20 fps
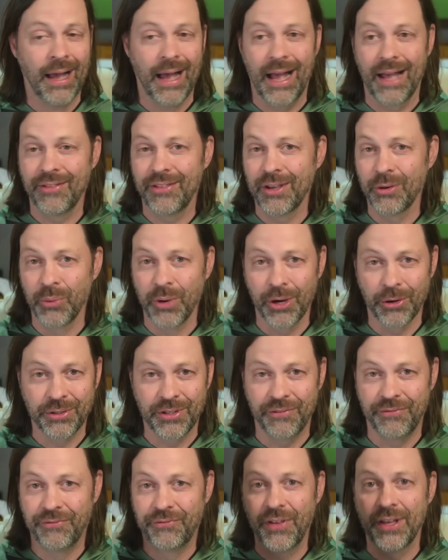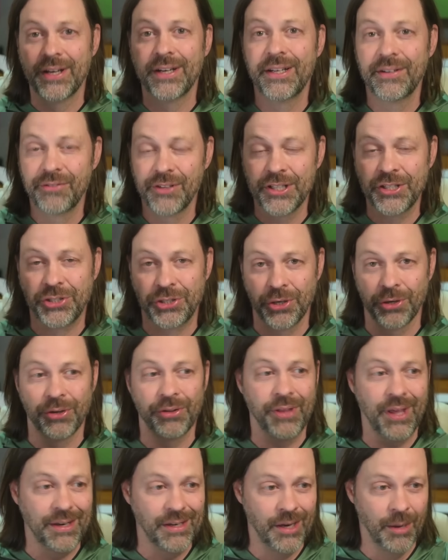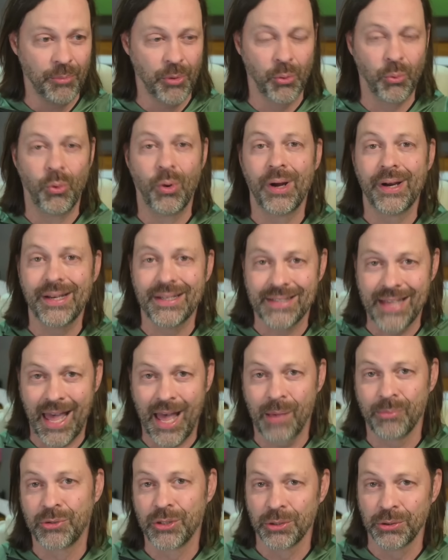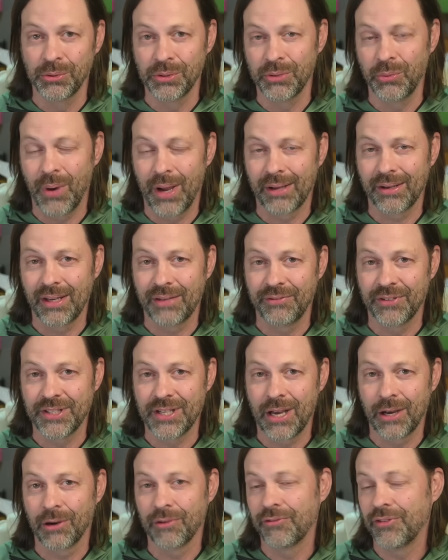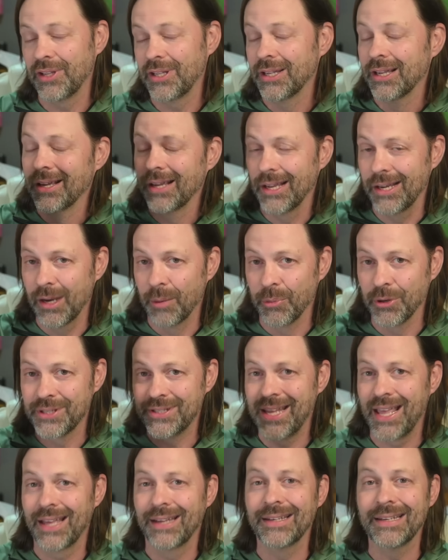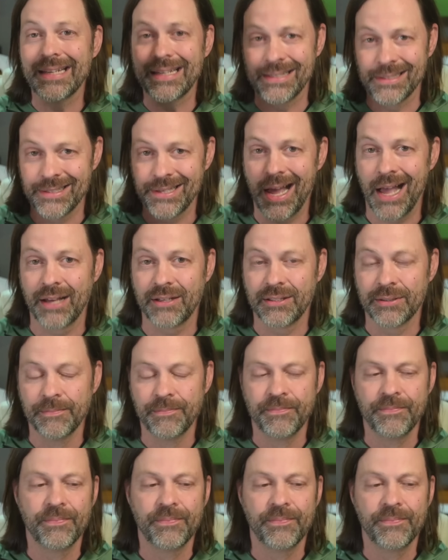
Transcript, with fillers: I think we are definitively sure that number one is absolutely wildlife photography and number 10 is not.